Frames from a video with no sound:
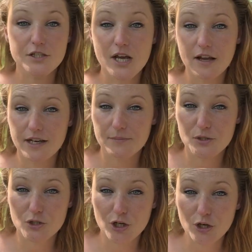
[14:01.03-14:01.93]

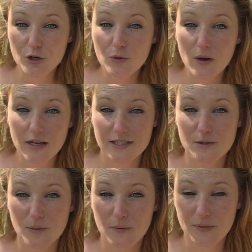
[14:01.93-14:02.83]
Turnips 2
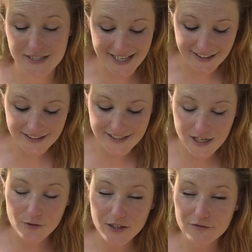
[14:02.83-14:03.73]
is going to be 2nd
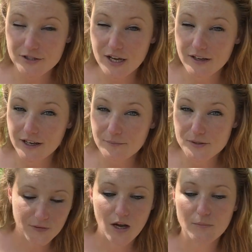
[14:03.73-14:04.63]
sowing of
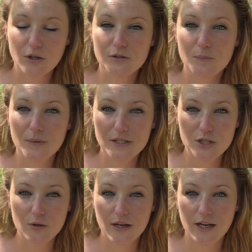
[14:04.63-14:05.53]
turnips. I'm going to be
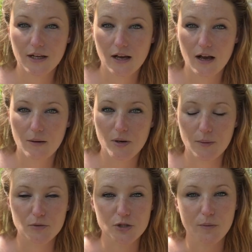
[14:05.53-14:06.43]
doing
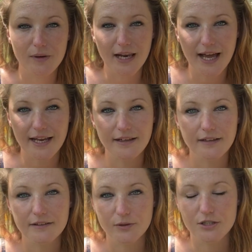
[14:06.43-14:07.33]
purple top Milan,
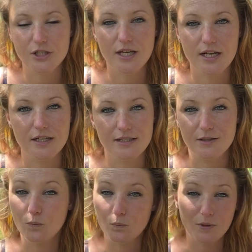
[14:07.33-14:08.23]
which is
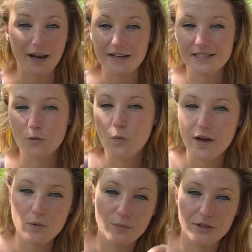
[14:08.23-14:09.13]
the classic
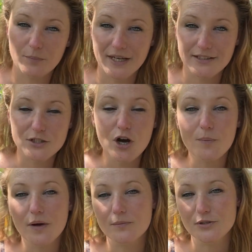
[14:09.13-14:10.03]
white one with the pink
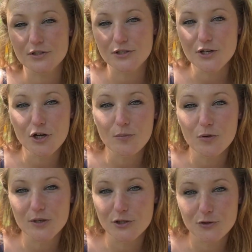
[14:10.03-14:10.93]
top. I'm doing Snowball,
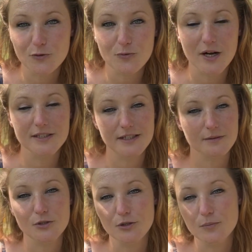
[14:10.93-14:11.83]
which is all white, and
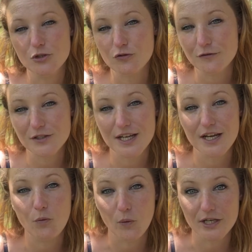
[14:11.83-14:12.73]
I'm doing
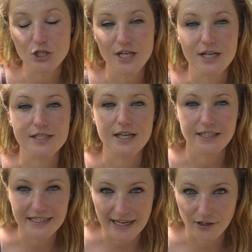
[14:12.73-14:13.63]
Petrovsky, which is
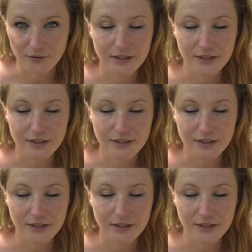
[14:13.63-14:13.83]
yellow.